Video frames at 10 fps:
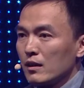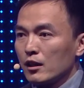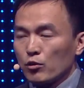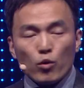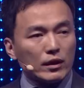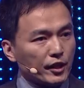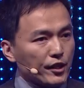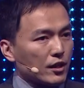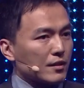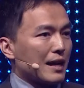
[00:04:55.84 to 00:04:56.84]
the, what
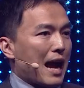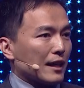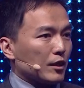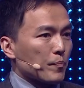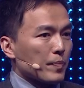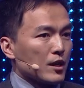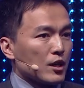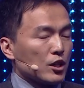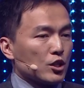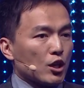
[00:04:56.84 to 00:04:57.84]
teacher said.
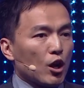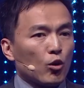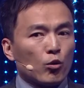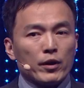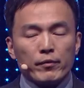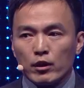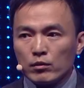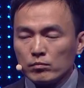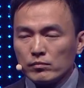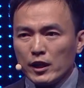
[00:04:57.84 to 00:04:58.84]
So we
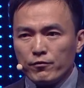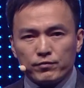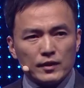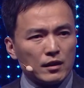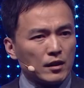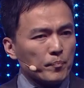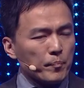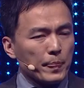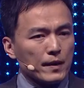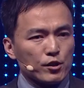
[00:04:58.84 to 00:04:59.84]
will, if the
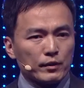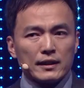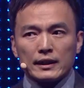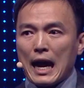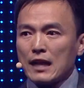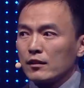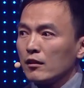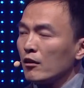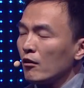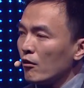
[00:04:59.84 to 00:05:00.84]
student get
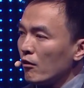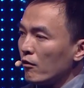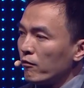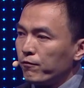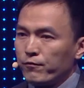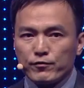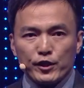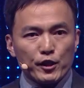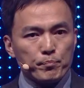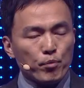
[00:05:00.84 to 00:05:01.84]
50